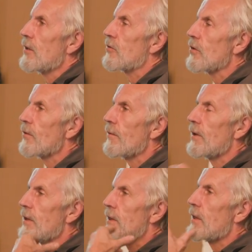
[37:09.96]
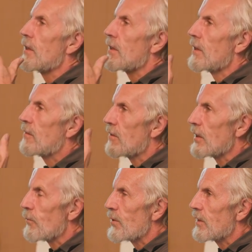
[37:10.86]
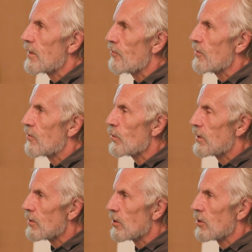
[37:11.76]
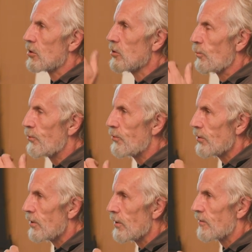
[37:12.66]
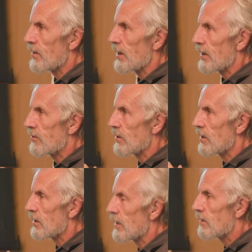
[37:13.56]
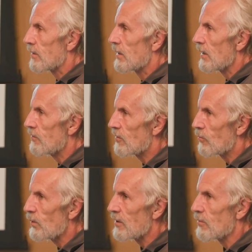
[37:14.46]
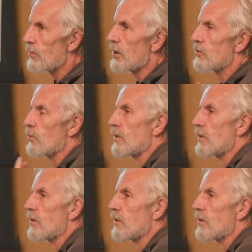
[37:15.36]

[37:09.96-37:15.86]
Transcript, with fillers: So uh, it's a little bit the difference with the group selection that David speaks about.